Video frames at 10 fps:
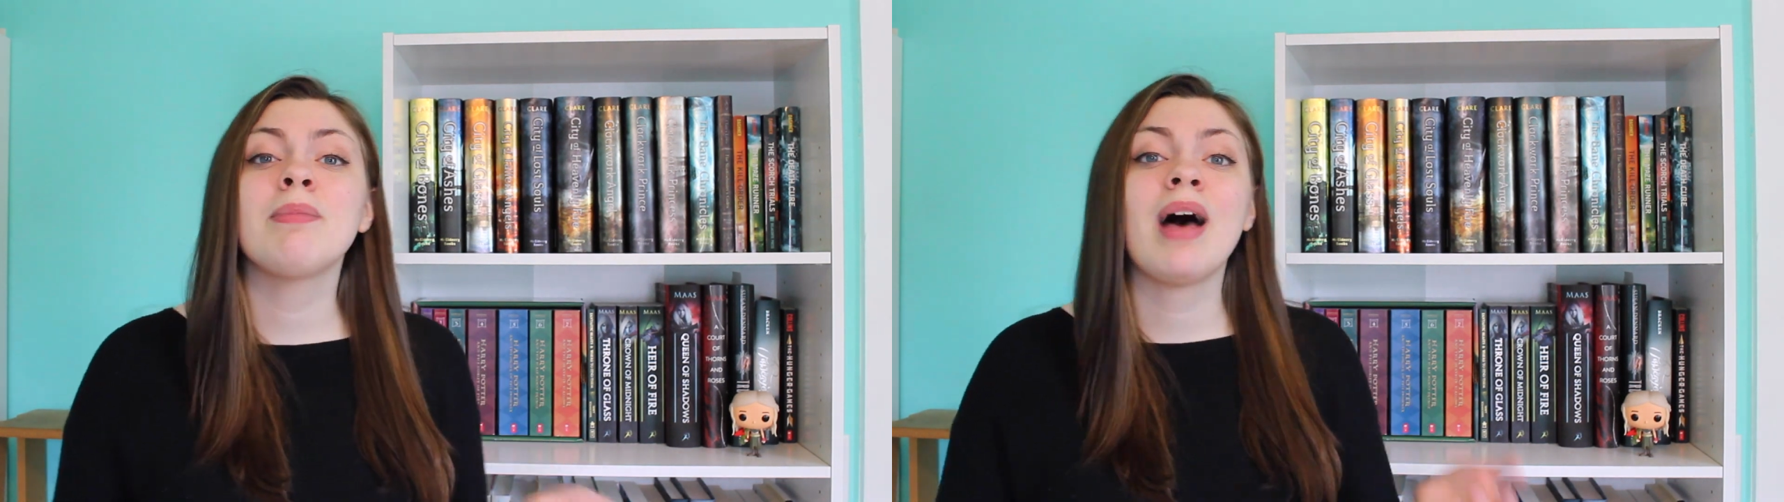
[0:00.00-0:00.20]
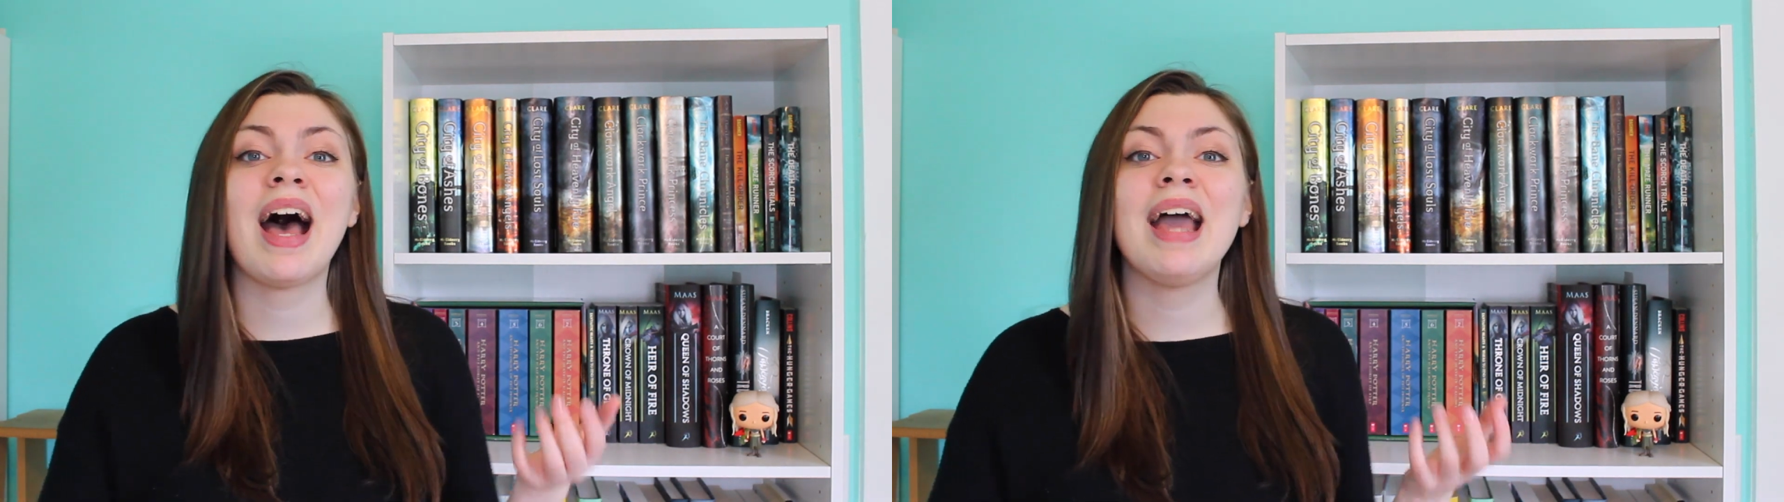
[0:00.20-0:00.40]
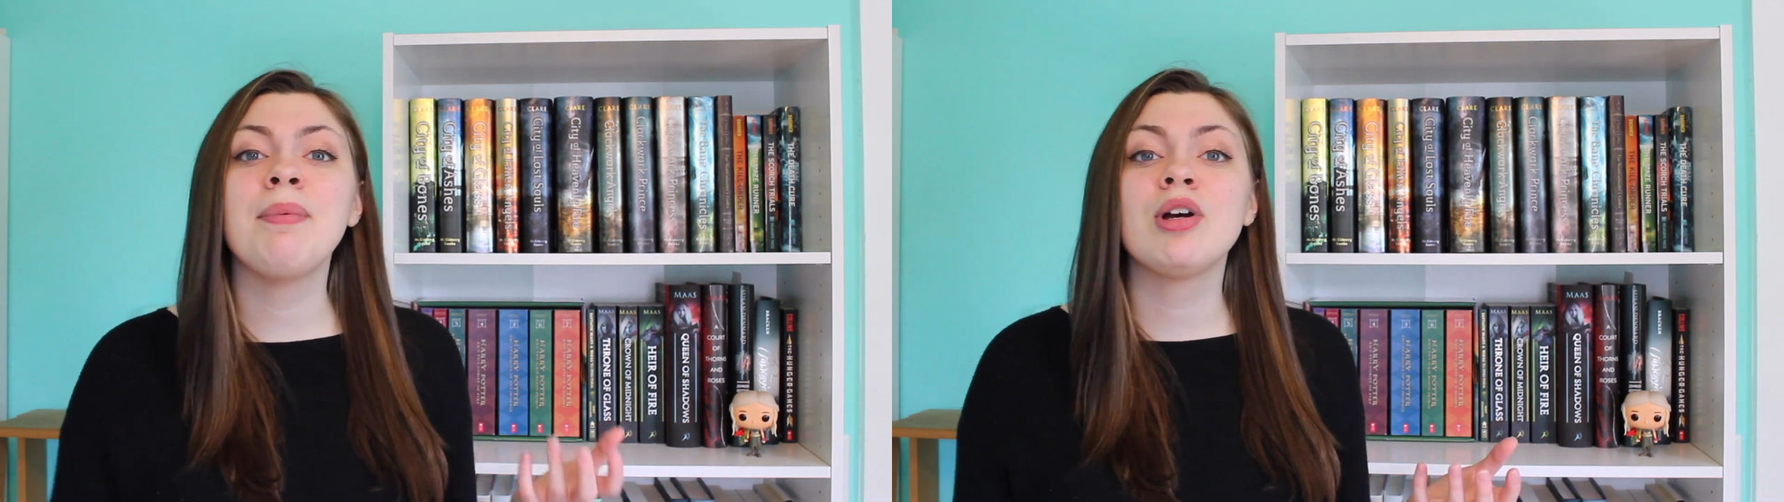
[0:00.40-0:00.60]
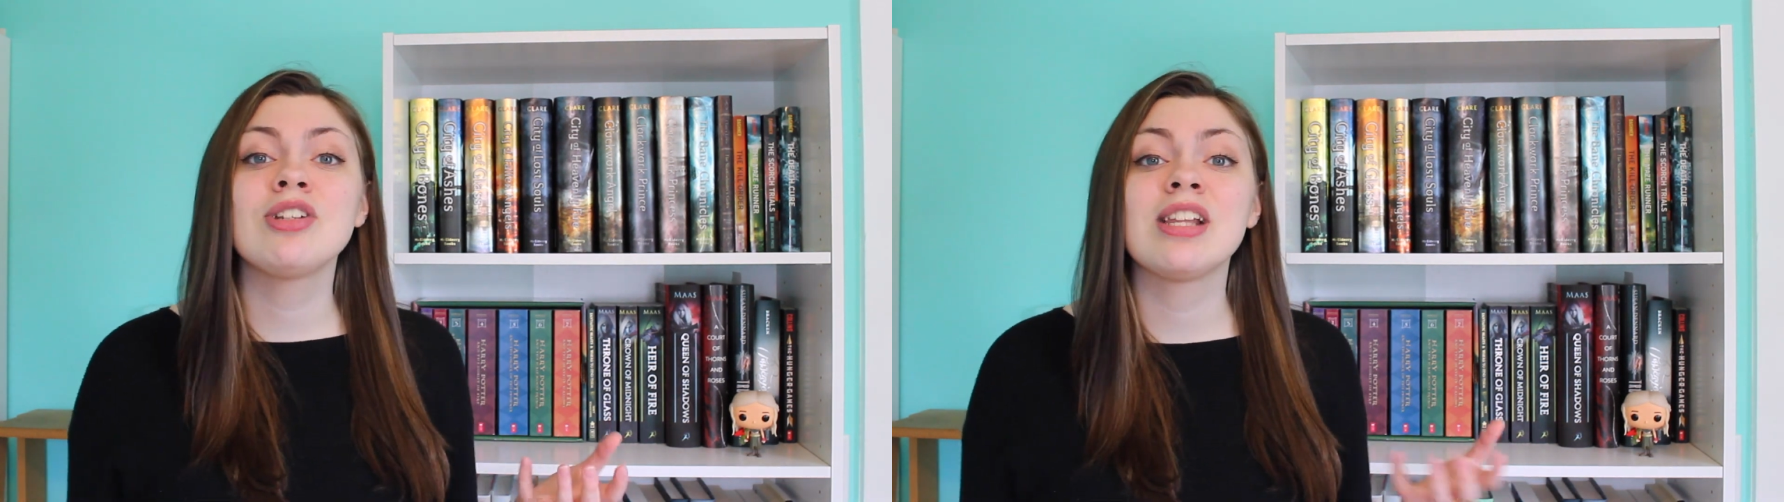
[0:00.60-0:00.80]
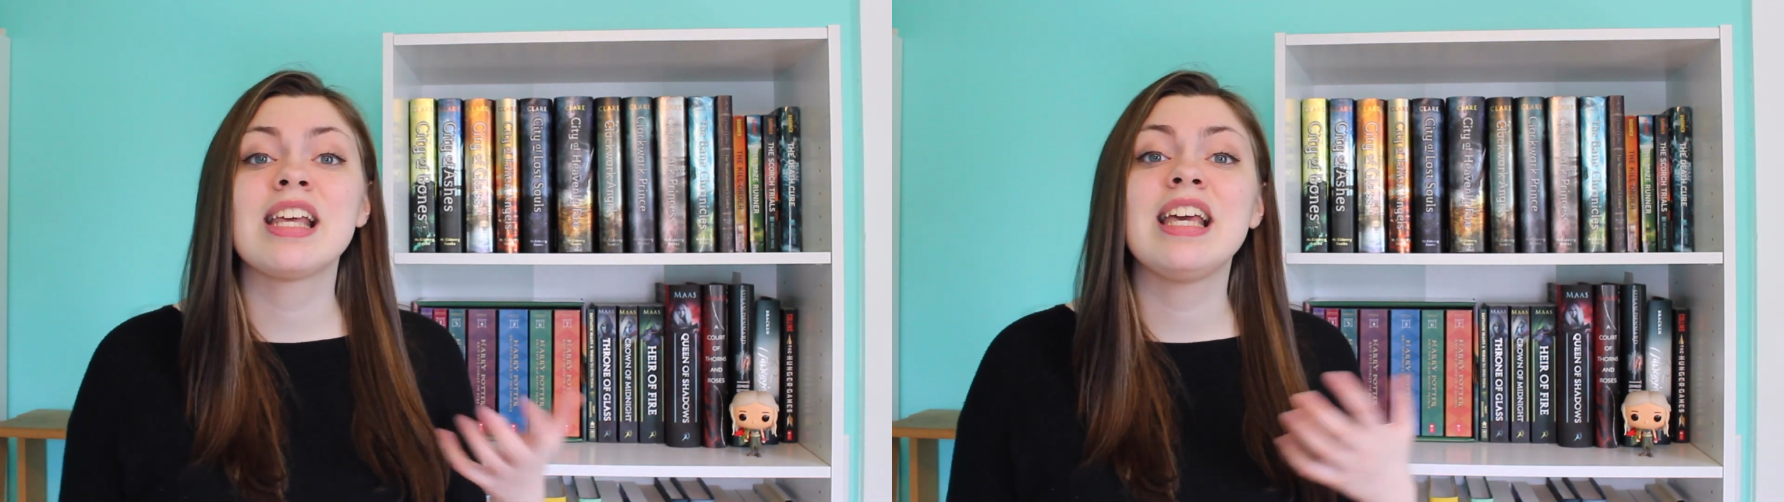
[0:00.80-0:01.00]
but I
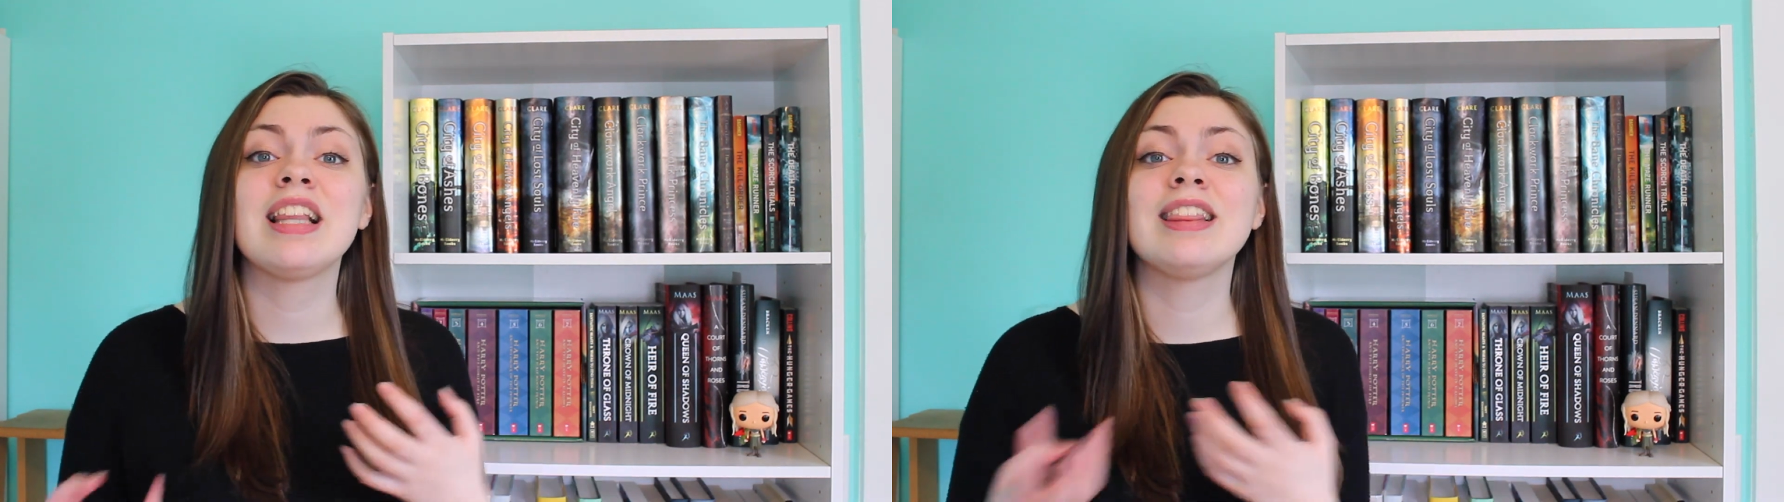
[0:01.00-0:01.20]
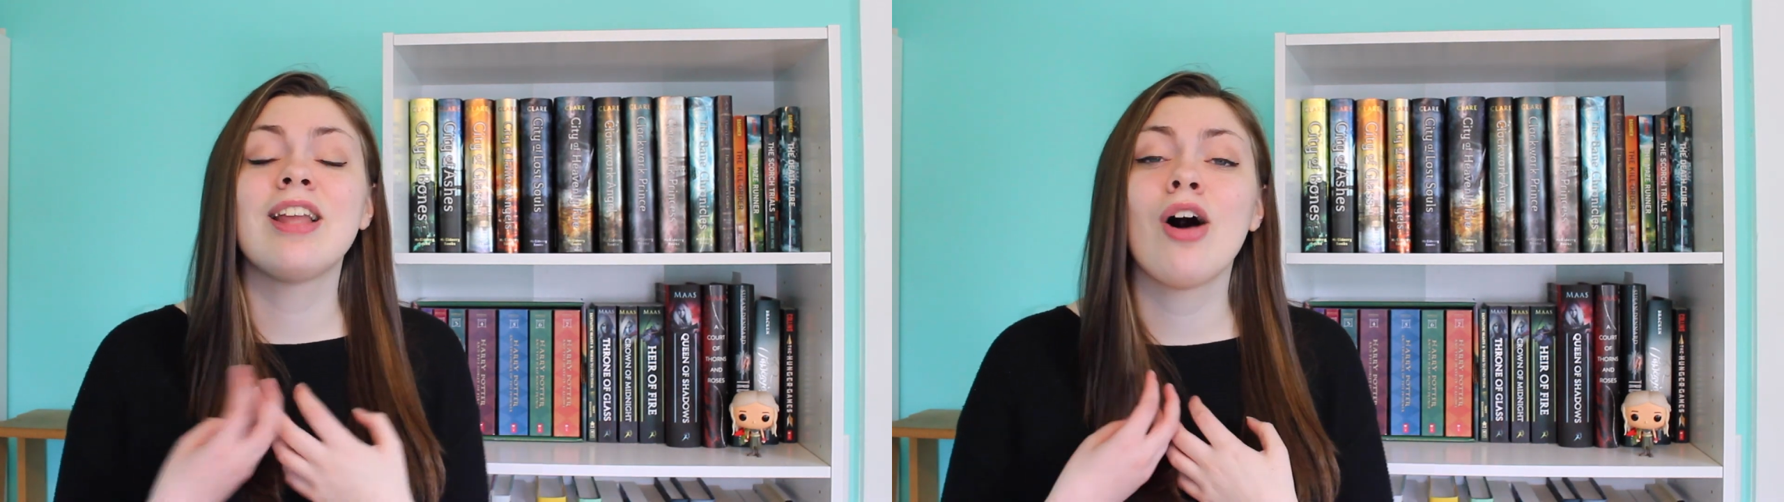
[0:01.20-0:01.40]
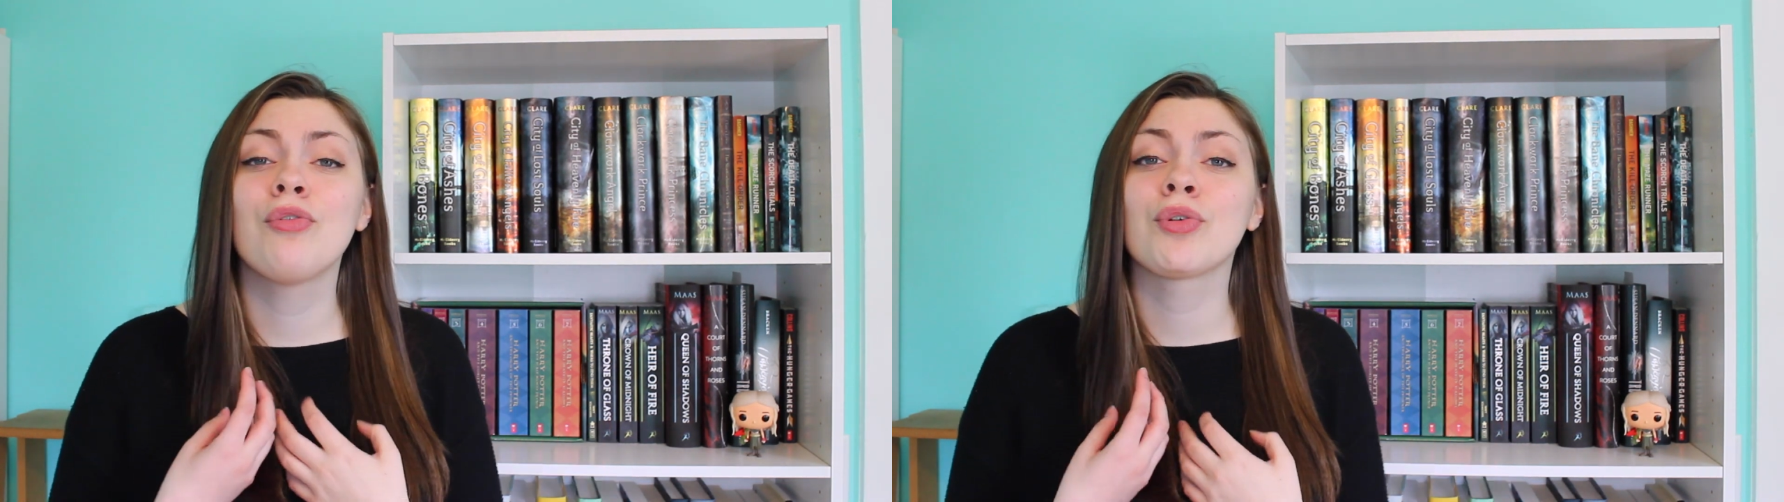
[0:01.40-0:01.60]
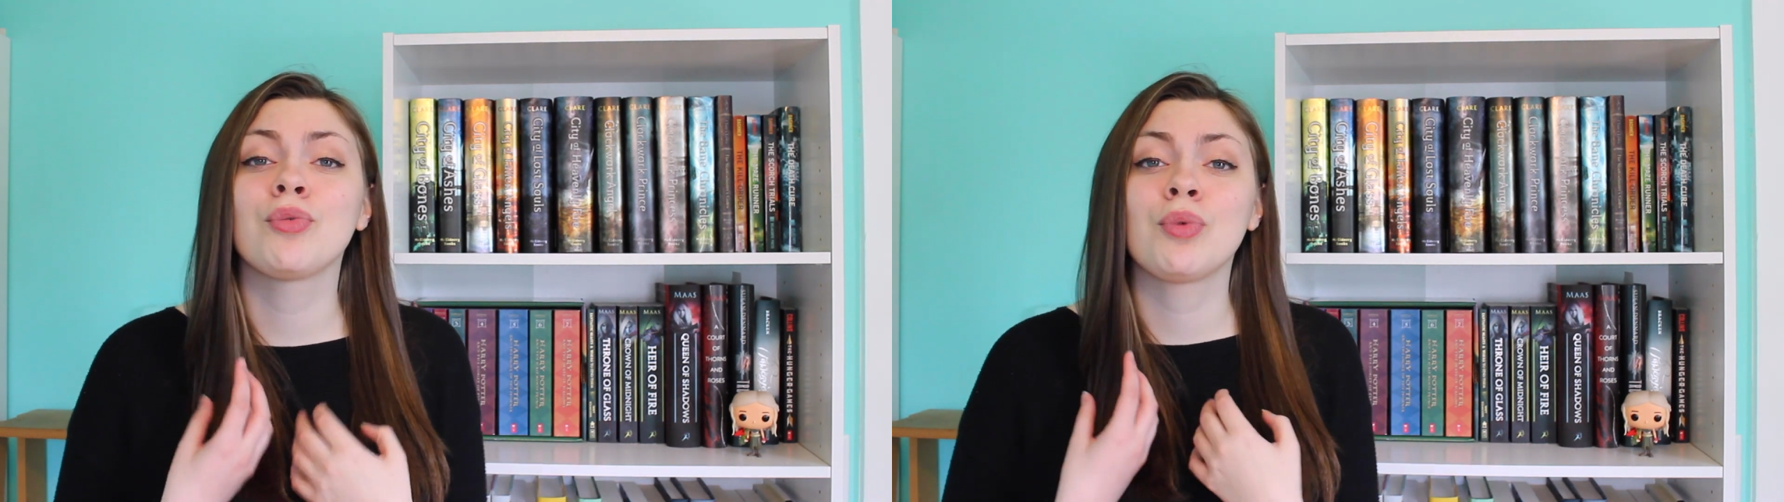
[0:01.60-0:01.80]
personally love